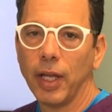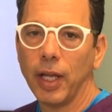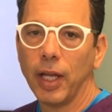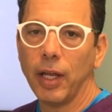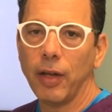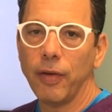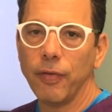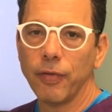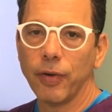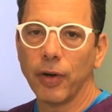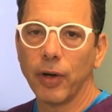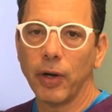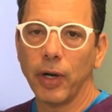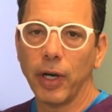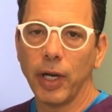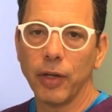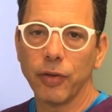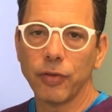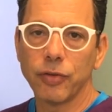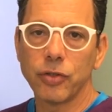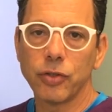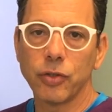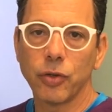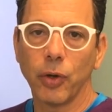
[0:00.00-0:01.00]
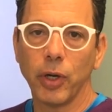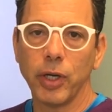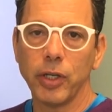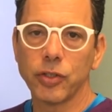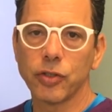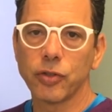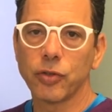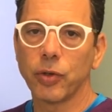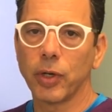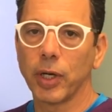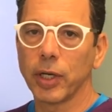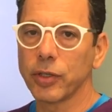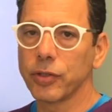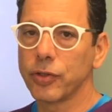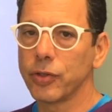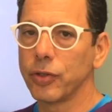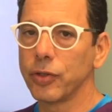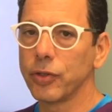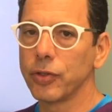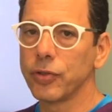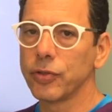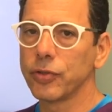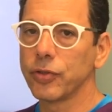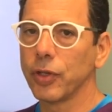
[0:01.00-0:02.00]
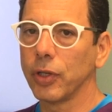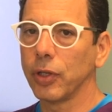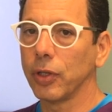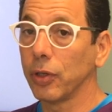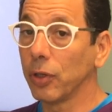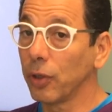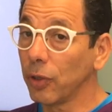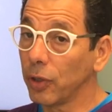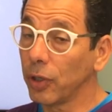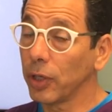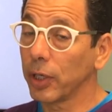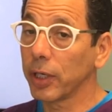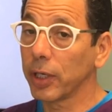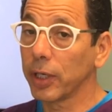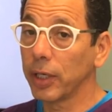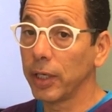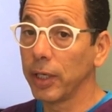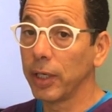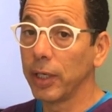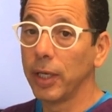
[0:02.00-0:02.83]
and various joint structures look